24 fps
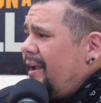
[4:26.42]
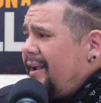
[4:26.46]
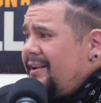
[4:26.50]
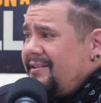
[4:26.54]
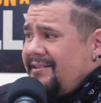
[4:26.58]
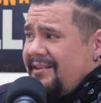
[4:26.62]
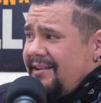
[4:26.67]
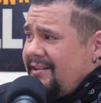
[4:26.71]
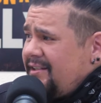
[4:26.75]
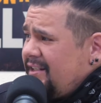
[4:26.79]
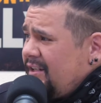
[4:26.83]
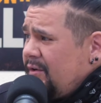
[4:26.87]
Like I
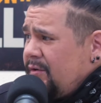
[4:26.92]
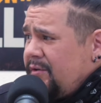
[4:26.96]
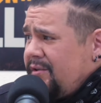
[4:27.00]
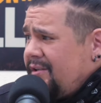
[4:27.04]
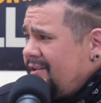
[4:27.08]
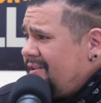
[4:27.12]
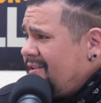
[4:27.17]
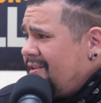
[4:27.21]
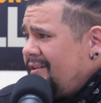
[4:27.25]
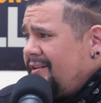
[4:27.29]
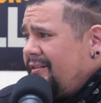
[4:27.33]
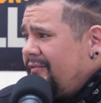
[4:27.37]
said, she was
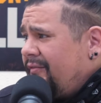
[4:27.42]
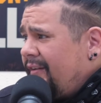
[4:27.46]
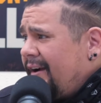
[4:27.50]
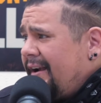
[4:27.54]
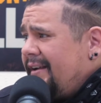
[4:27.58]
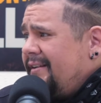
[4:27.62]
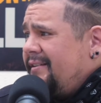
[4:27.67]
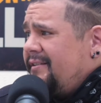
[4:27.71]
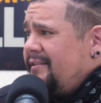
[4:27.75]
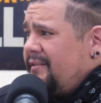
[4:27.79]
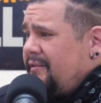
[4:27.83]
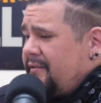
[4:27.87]
just a
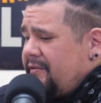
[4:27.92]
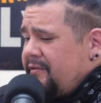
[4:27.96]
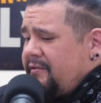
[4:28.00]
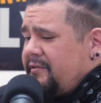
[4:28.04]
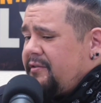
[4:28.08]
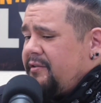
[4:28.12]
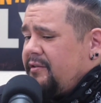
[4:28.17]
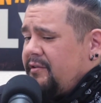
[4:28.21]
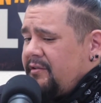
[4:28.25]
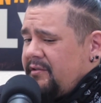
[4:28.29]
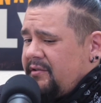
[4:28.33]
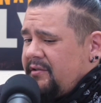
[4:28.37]
device to
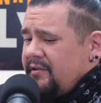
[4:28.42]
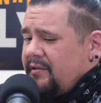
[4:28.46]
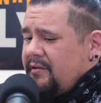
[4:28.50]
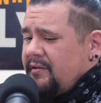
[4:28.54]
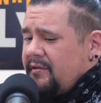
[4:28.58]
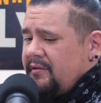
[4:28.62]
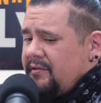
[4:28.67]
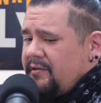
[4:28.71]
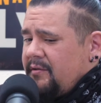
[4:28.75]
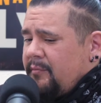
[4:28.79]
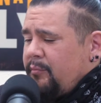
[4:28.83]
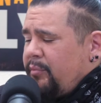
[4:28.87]

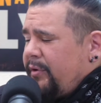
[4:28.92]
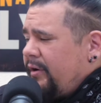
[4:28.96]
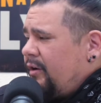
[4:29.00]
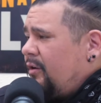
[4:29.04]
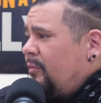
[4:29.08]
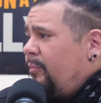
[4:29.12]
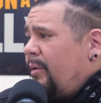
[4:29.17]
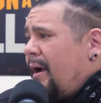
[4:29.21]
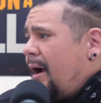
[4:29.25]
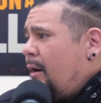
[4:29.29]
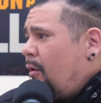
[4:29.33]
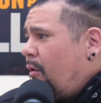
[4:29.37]
bring
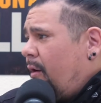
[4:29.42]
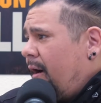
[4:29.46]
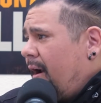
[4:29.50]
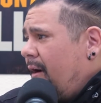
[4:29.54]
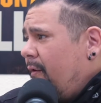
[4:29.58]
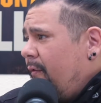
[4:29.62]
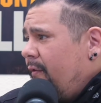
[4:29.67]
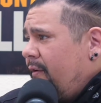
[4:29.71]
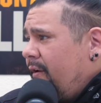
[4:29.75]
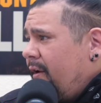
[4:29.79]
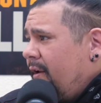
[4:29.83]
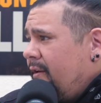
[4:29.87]
her power
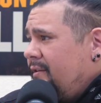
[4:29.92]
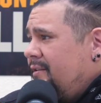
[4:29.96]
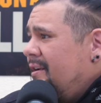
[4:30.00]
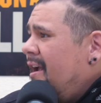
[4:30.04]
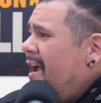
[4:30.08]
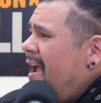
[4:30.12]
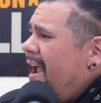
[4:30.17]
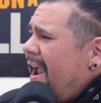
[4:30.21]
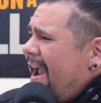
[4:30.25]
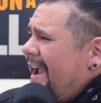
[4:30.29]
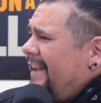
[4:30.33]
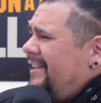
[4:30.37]
out and
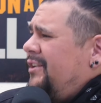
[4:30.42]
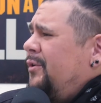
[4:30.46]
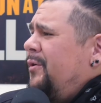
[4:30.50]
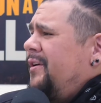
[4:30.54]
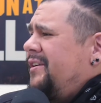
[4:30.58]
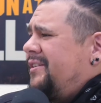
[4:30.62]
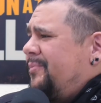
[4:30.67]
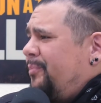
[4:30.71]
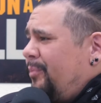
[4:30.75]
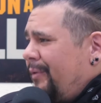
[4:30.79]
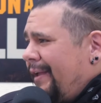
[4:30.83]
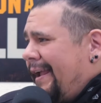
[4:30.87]
to
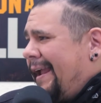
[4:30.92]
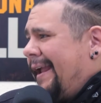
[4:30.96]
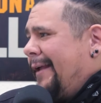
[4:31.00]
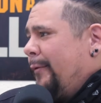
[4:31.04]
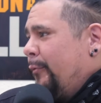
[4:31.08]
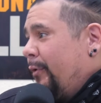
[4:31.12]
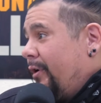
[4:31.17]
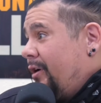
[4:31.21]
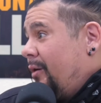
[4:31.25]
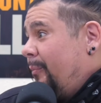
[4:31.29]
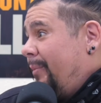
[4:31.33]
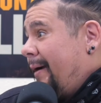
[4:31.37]

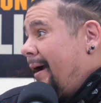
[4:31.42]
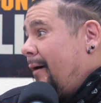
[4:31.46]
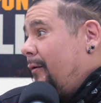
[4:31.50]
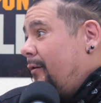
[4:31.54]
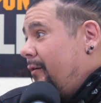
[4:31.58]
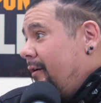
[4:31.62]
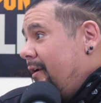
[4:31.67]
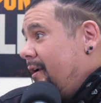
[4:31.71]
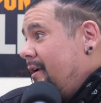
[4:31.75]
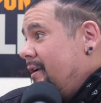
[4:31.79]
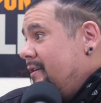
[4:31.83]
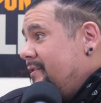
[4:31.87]
explain what her
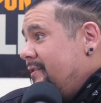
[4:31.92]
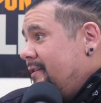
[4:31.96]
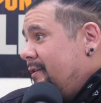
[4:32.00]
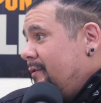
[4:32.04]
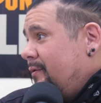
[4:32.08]
power is.